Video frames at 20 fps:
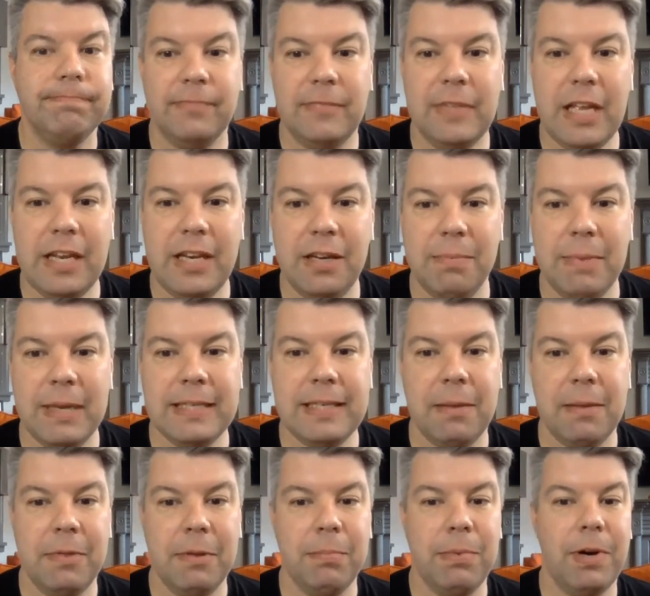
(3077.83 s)
They didn't mess
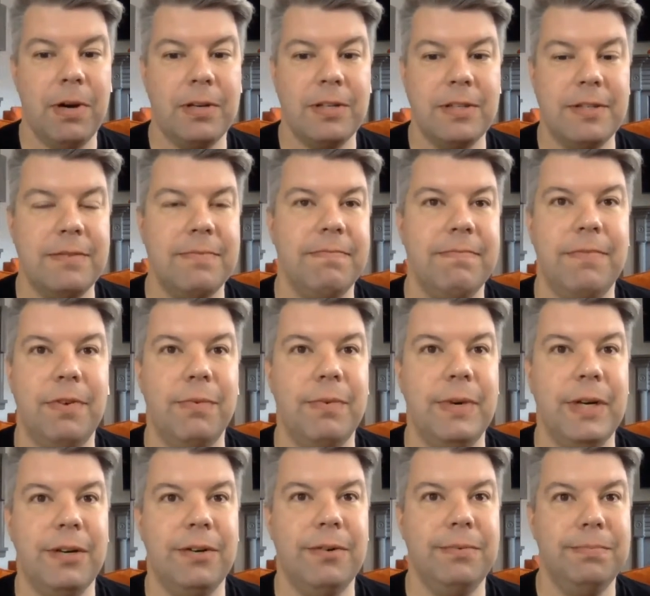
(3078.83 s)
up the barks for
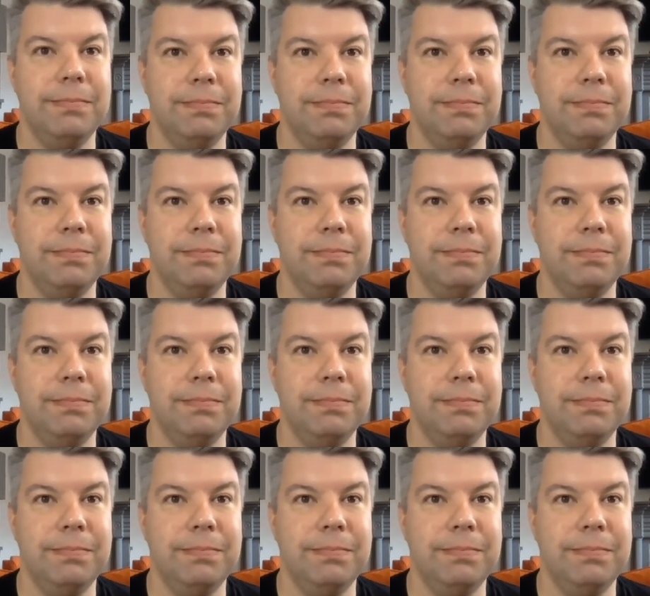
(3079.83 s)
real.